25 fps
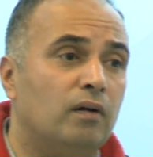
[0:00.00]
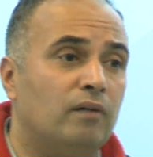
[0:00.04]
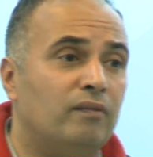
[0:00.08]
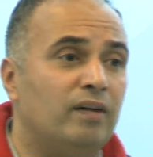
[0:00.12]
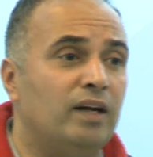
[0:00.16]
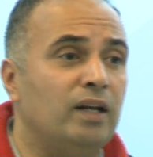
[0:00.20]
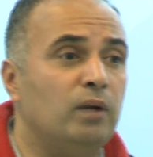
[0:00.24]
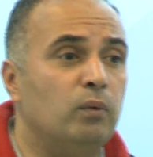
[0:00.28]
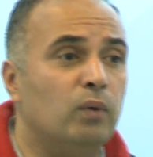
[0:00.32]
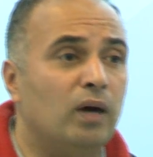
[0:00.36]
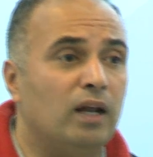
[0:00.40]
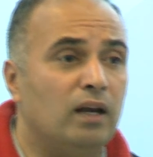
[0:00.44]

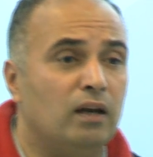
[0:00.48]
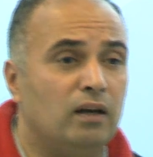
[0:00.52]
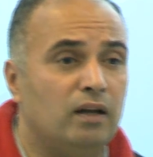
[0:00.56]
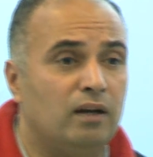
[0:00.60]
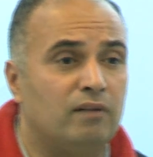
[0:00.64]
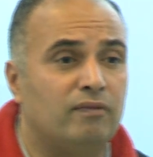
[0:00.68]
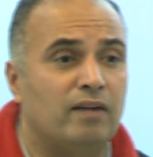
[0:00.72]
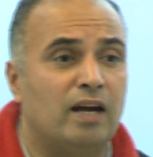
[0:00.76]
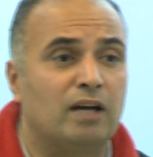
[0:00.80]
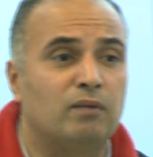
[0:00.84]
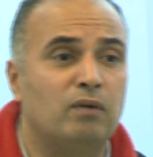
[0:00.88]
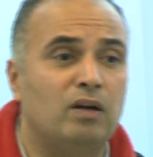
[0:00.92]
very well.
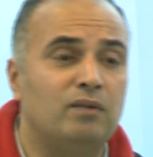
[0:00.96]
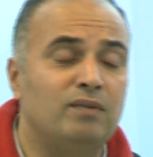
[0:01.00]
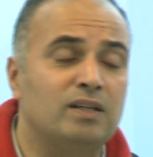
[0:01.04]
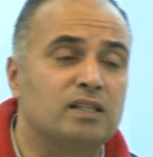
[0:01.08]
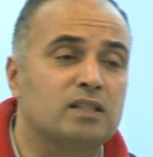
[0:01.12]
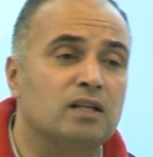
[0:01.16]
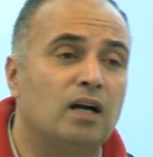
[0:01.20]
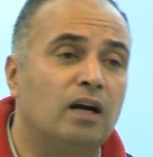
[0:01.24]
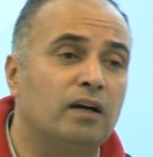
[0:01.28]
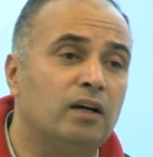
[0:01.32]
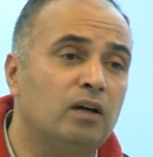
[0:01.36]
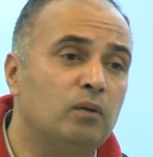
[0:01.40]
In fact, when we
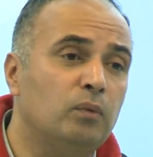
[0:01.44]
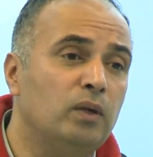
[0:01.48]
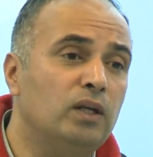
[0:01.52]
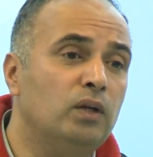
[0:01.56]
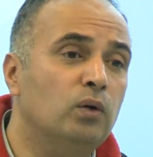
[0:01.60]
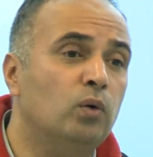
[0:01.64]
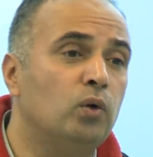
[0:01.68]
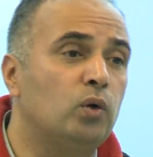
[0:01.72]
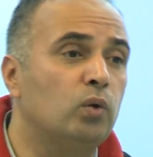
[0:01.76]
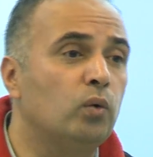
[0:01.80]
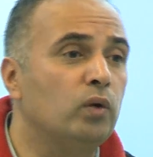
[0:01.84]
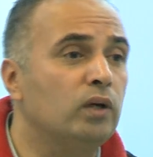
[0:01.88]
started, we
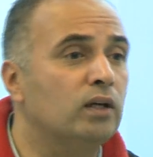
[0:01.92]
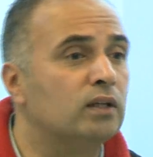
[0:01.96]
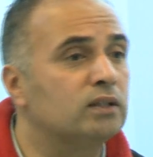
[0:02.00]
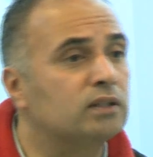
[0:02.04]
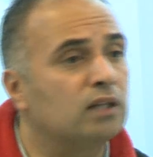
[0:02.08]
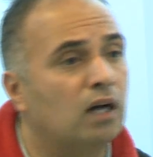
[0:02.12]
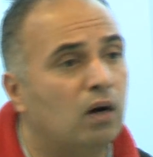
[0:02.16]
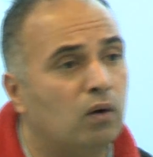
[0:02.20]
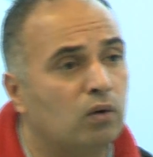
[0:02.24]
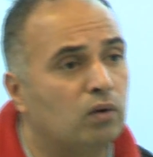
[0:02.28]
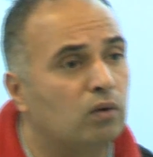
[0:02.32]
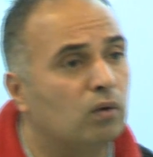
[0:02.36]
knew two
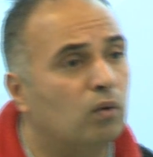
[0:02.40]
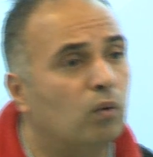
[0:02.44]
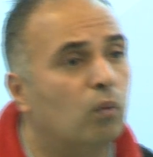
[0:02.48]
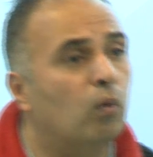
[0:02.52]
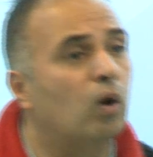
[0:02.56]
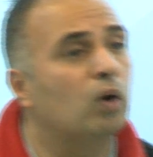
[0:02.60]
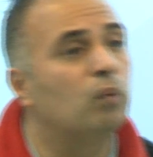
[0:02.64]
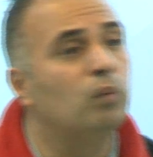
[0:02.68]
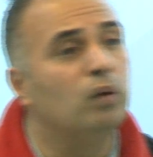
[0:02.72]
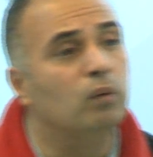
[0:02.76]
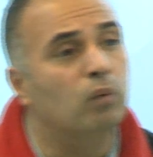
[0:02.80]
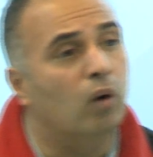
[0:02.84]
years out
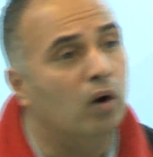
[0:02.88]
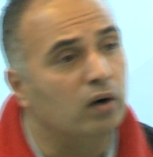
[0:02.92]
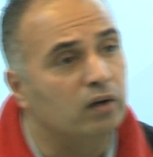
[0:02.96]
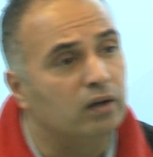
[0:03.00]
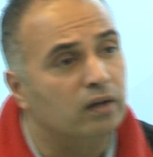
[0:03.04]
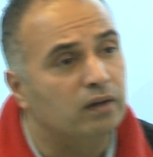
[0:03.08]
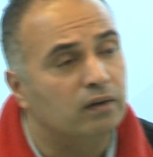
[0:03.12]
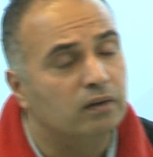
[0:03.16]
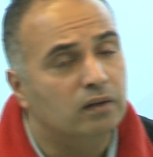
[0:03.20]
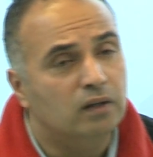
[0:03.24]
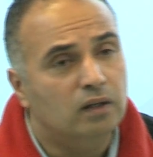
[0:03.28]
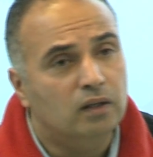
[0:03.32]
what we
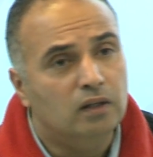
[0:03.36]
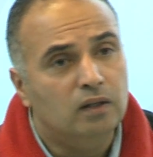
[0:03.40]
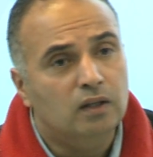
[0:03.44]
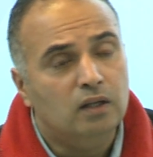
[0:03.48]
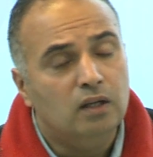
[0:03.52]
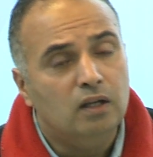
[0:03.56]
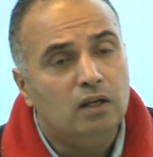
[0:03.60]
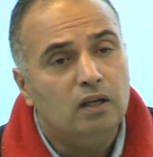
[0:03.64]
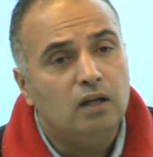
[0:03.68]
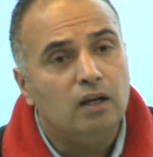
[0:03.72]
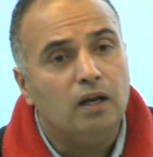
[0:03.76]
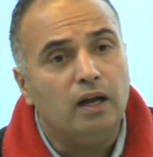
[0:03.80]
wanted.
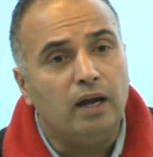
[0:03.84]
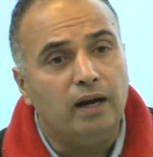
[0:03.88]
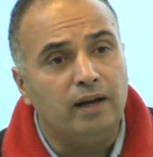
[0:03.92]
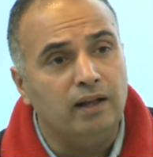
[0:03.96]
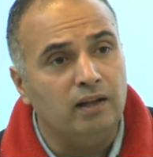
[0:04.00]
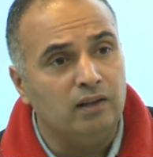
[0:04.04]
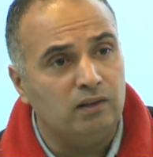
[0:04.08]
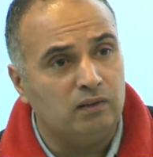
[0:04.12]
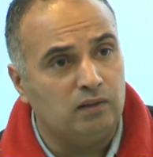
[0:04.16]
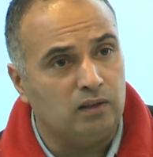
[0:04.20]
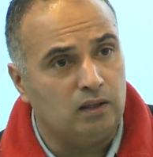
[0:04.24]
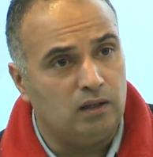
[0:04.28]
It
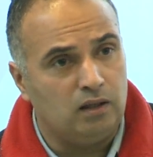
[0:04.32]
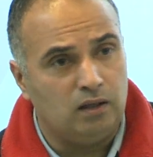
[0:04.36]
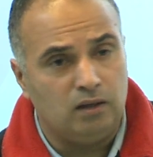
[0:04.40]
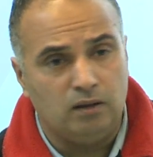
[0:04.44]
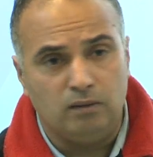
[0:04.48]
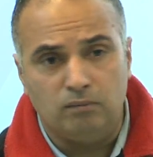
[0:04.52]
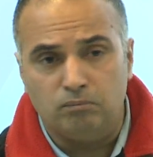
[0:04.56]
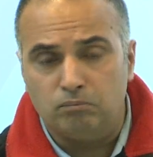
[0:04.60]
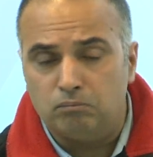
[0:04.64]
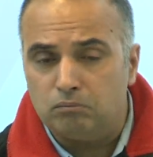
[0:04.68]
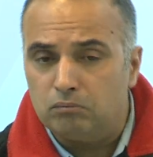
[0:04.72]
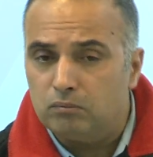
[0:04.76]
is,
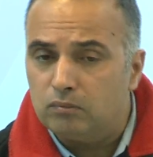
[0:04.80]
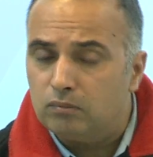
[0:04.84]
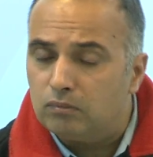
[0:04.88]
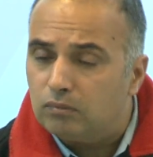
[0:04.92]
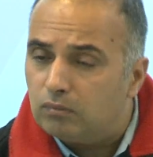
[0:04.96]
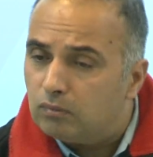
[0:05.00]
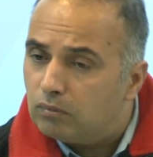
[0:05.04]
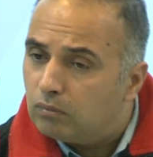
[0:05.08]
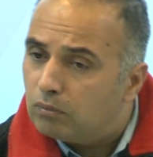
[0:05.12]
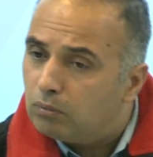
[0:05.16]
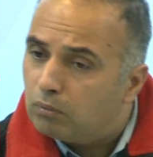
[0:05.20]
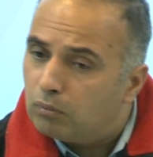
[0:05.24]
um,
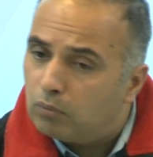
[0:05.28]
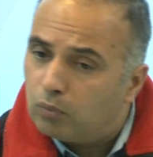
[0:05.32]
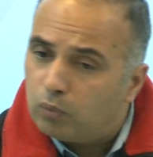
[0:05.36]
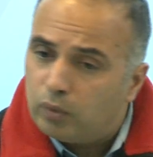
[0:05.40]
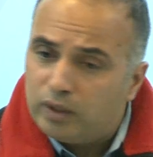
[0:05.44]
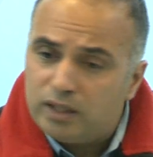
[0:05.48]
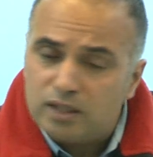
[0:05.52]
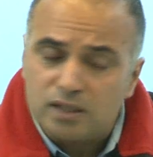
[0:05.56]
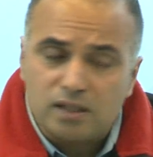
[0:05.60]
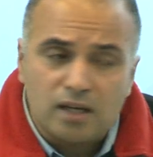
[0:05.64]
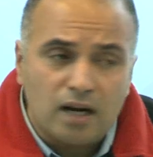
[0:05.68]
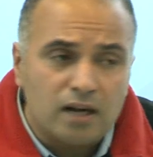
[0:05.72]

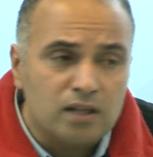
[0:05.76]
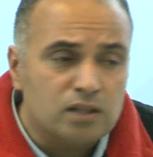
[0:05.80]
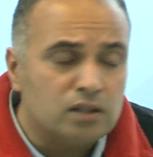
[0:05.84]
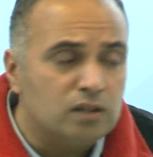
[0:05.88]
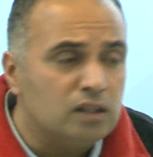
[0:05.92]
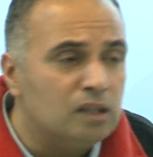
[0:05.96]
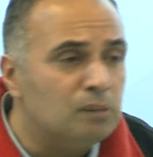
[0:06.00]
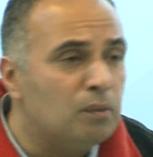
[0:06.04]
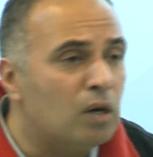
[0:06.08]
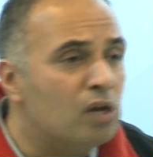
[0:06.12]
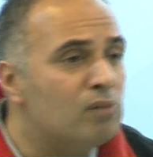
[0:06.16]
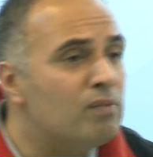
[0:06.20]
we just had a
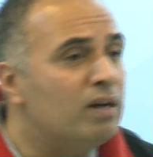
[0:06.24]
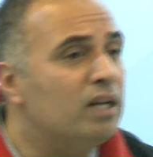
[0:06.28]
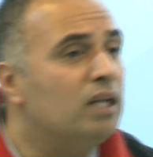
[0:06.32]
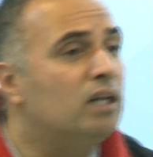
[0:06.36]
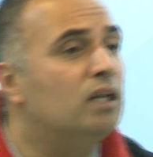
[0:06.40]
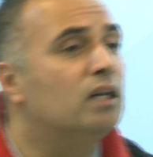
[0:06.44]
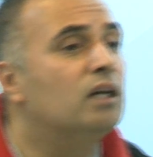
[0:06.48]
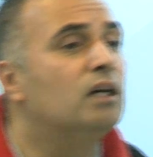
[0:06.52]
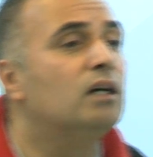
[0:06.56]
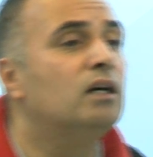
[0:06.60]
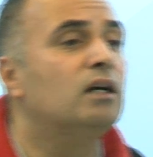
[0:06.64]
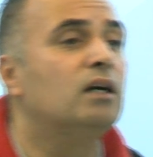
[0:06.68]
certain amount of money.